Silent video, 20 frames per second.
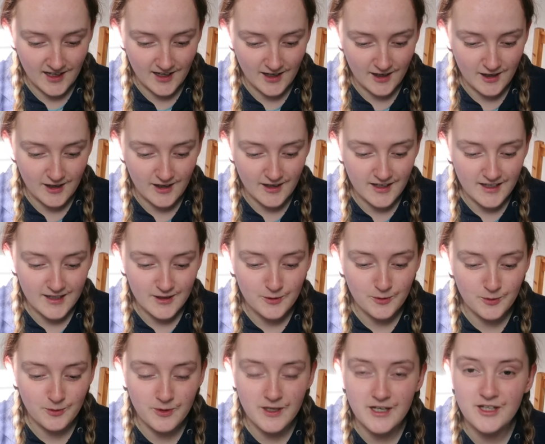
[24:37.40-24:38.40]
I
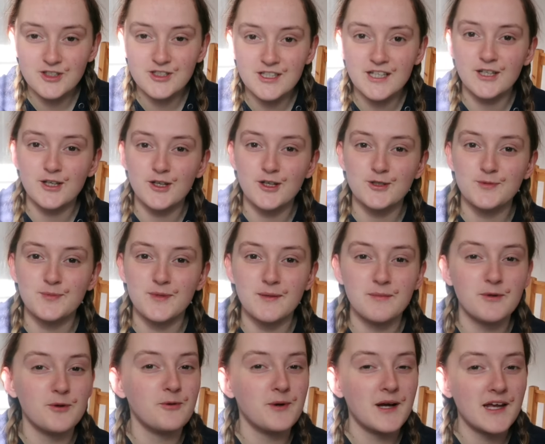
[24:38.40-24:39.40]
wish it could be,
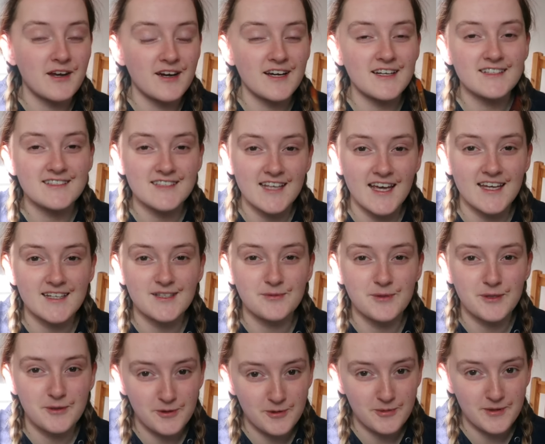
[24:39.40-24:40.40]
but when I said
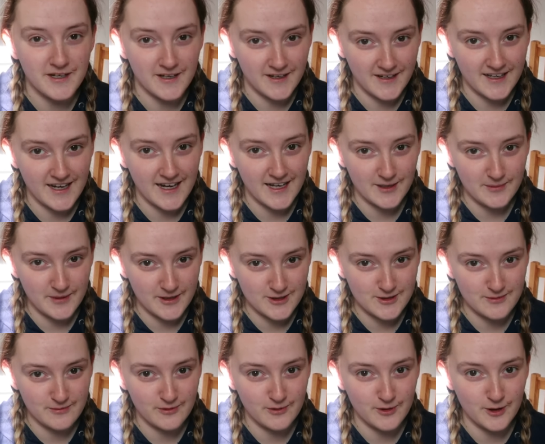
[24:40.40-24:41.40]
we will be learning
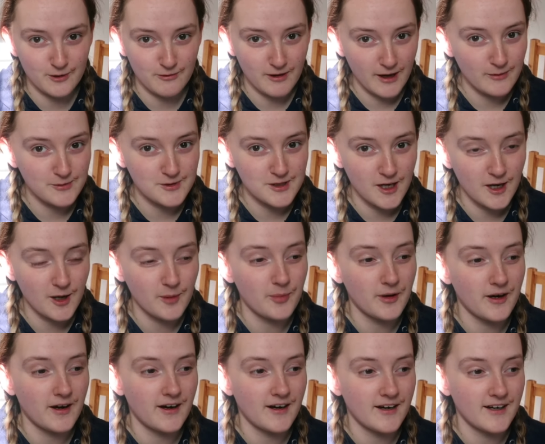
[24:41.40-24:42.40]
animation from the ground up,
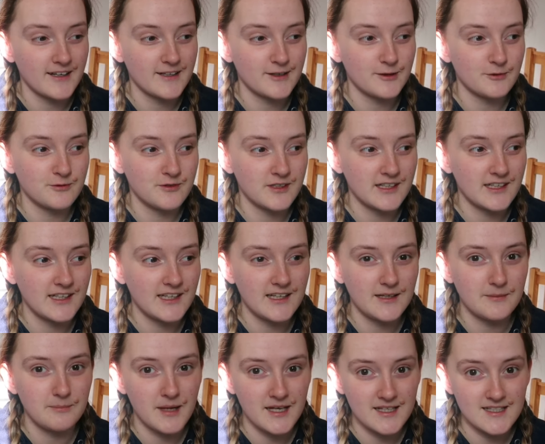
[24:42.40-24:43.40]
I
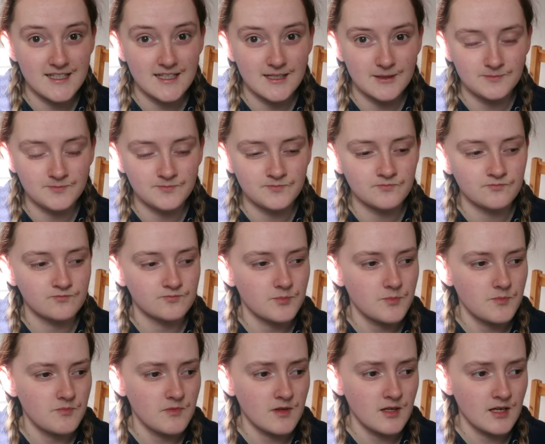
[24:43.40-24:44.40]
really meant it.
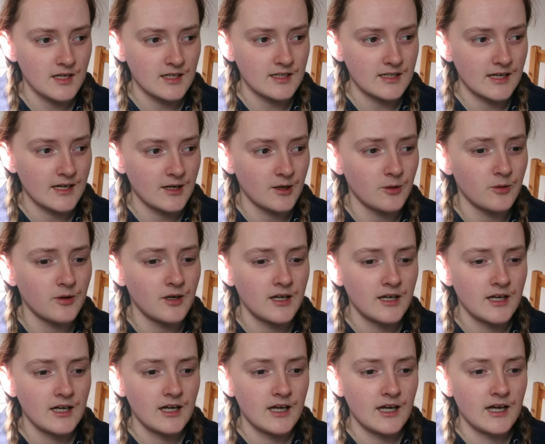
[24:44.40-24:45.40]
Now,
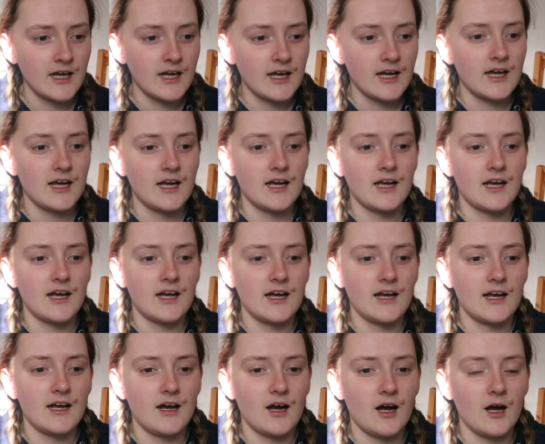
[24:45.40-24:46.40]

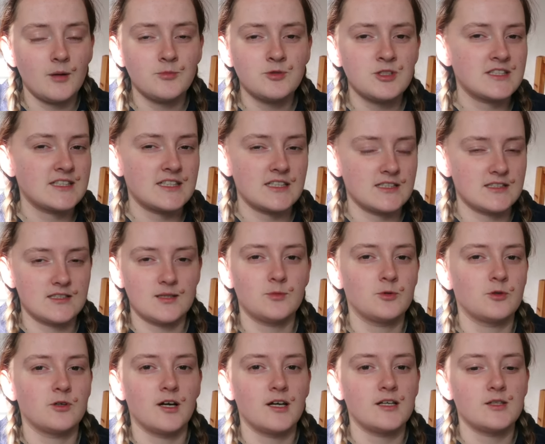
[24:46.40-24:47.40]
I'm just going to
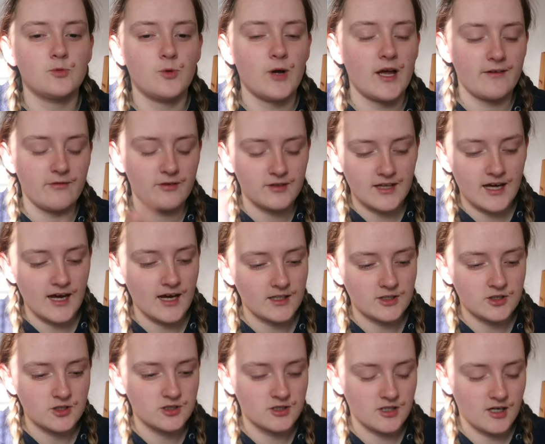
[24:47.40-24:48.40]
summarise whatever that
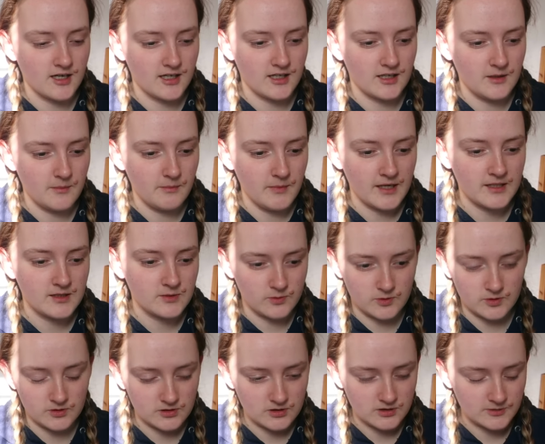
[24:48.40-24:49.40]
giant mess
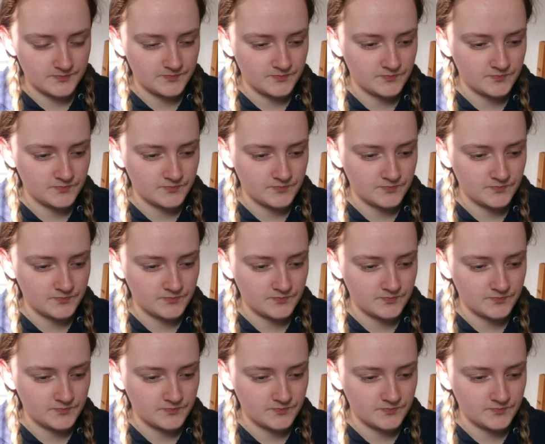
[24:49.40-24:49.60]
was.